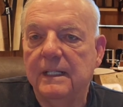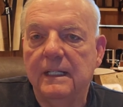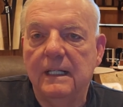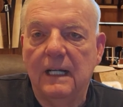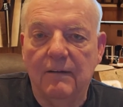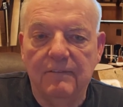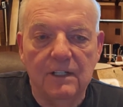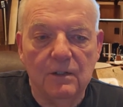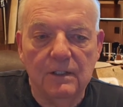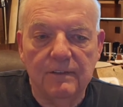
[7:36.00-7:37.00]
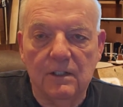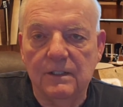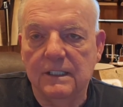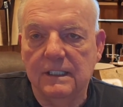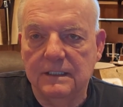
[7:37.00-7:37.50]
Uh, very, very
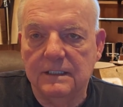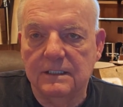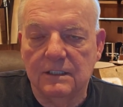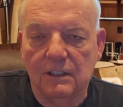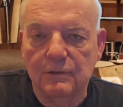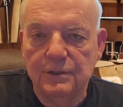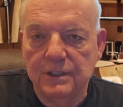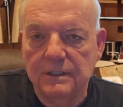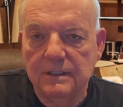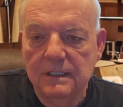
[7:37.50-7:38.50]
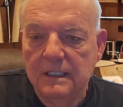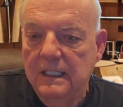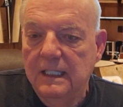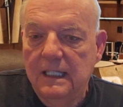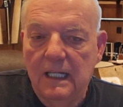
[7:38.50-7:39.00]
easy solution.
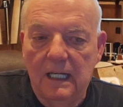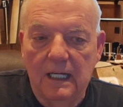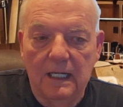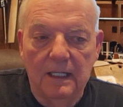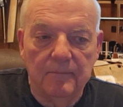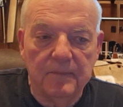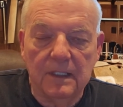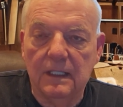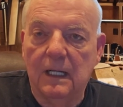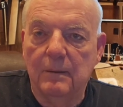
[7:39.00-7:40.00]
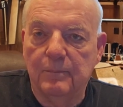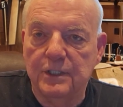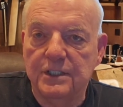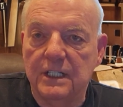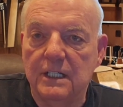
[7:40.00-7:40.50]
Um, I
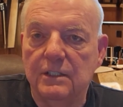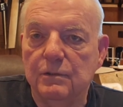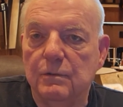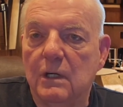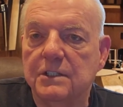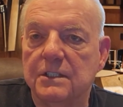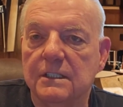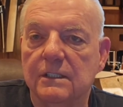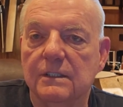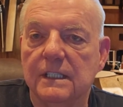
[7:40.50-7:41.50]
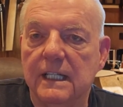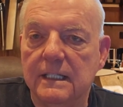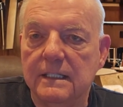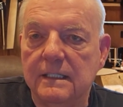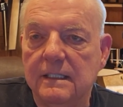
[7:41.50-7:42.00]
appreciate you watching till the
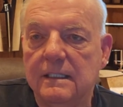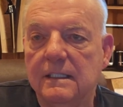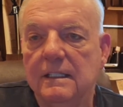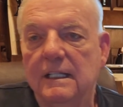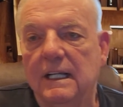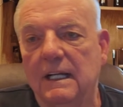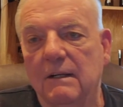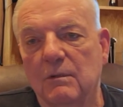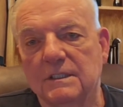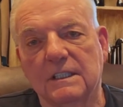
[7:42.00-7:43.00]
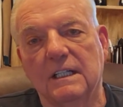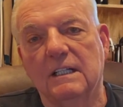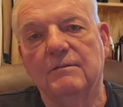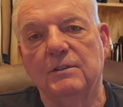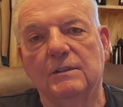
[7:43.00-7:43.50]
end. And once again, if
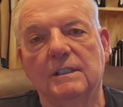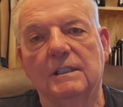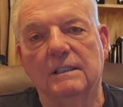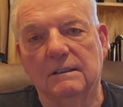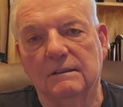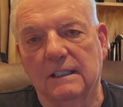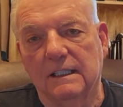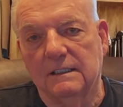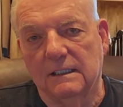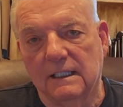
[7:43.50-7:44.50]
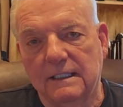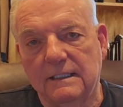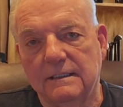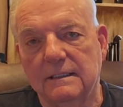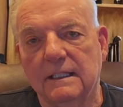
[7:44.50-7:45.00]
you'd like to like it
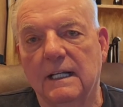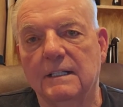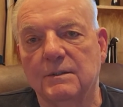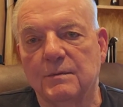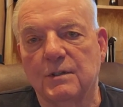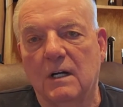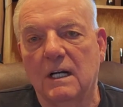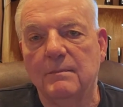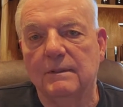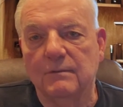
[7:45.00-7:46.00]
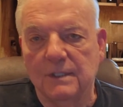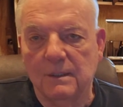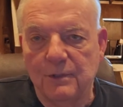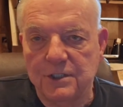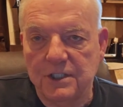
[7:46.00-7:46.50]
and subscribe, we'd
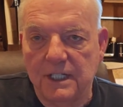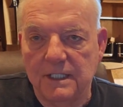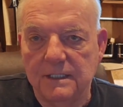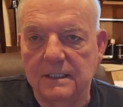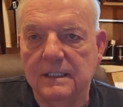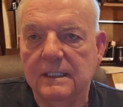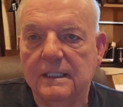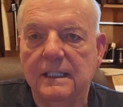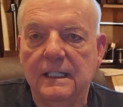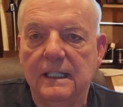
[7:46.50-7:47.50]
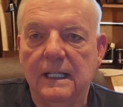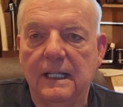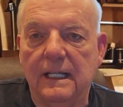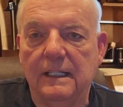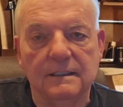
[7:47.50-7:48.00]
appreciate it.
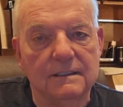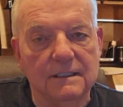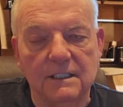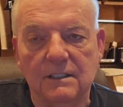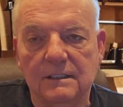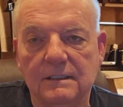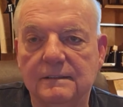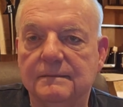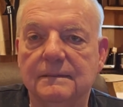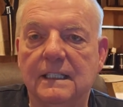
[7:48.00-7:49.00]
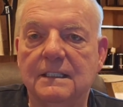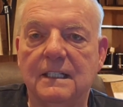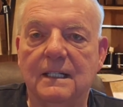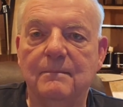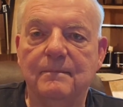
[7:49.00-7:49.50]
And see you next
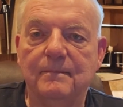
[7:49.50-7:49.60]
time.